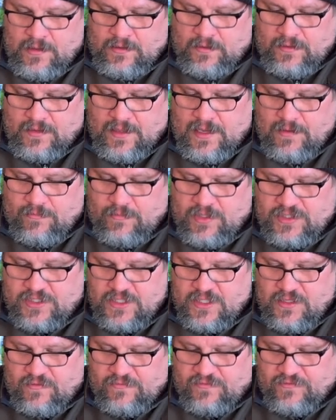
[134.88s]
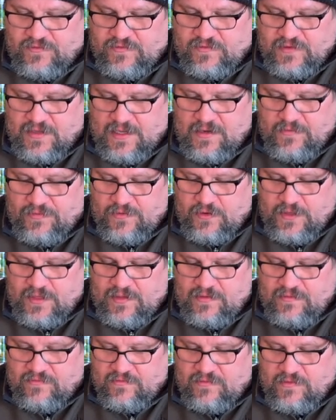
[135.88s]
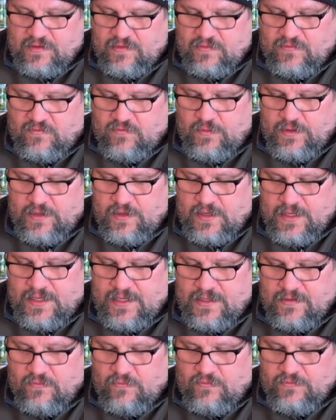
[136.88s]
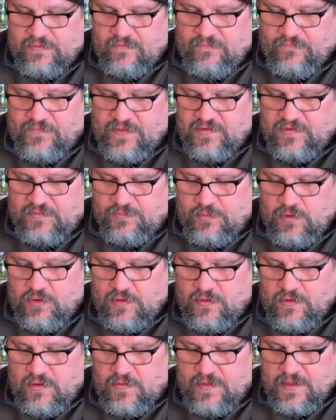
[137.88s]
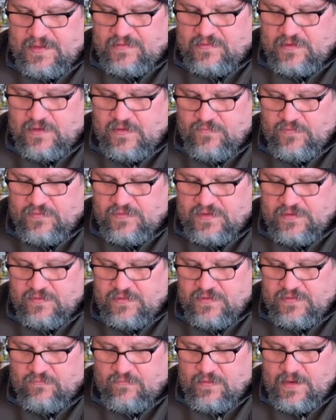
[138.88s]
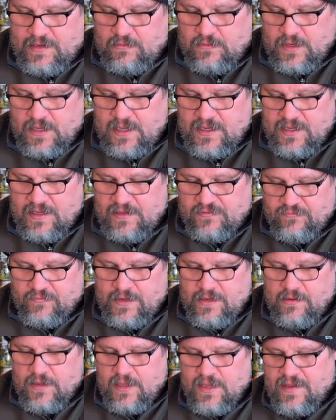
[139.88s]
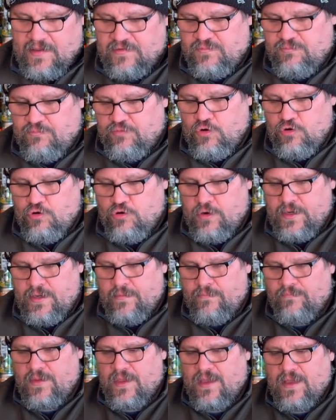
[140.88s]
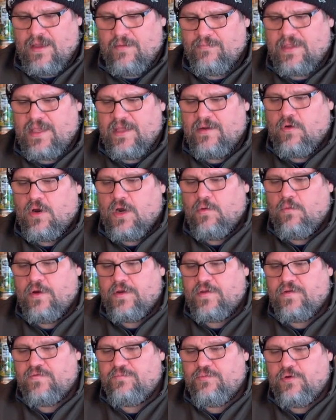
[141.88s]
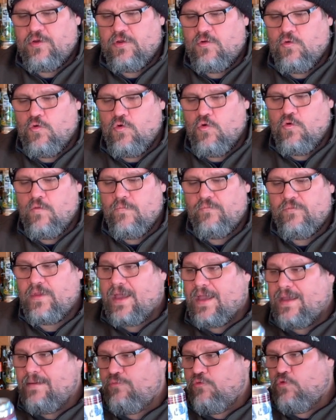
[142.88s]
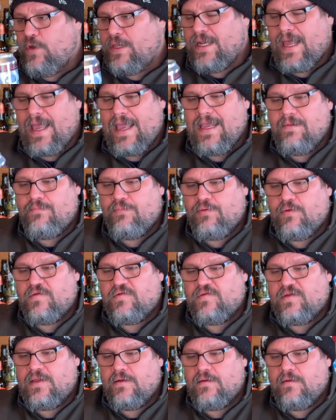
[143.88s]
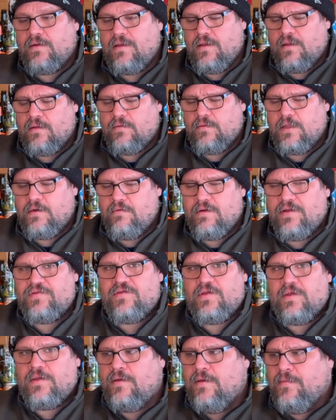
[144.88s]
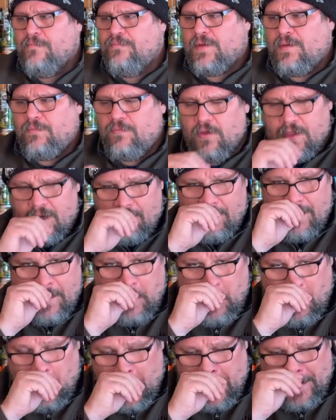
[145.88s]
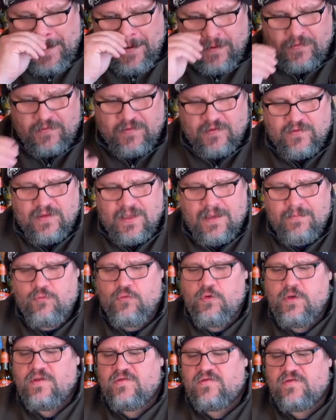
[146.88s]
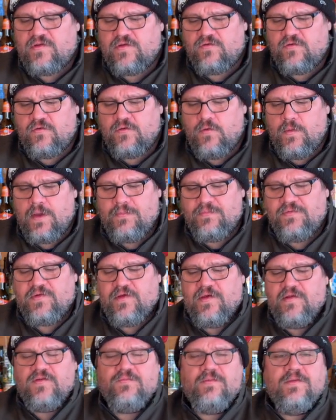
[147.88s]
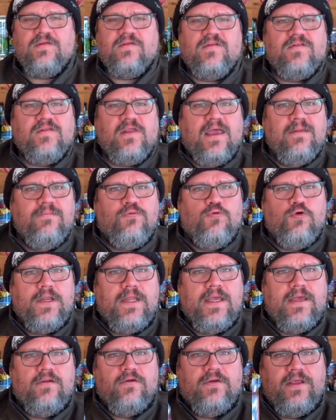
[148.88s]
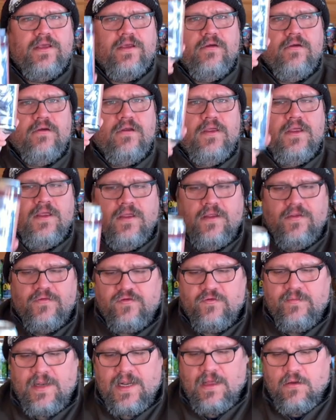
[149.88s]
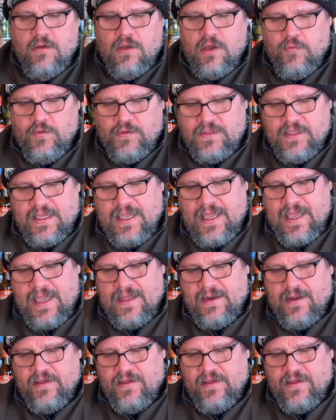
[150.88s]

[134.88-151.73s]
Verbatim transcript: Not much else. Just kind of their Insta and Twitter handles and Facebook and all that stuff. Looks like they're just Round Guys, Round Guys Brewery. Um, again, artwork is pretty cool. 9.8%. Huh, interesting. I'm looking at my card here, and it says 9.6 on the websites, but it says 9.8 on here. So, I mean, I'll go with the can.